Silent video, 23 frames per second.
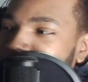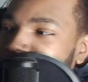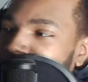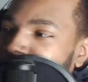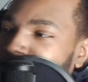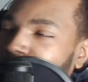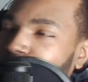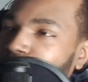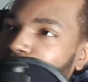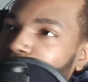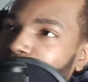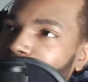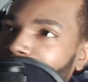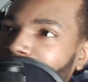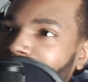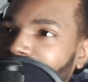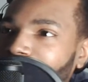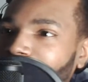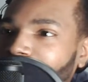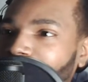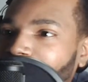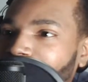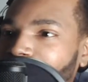like, oh my
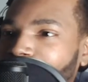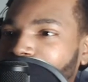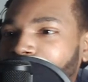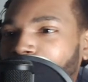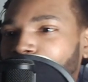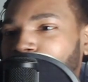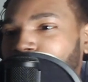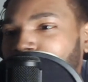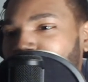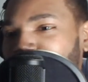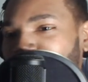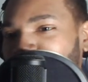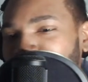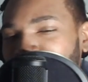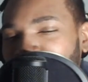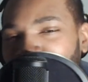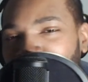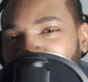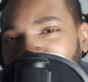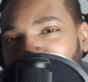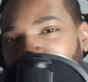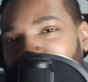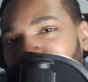God, if I would have known it was
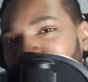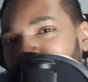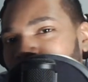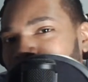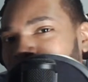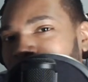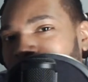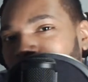Father's Day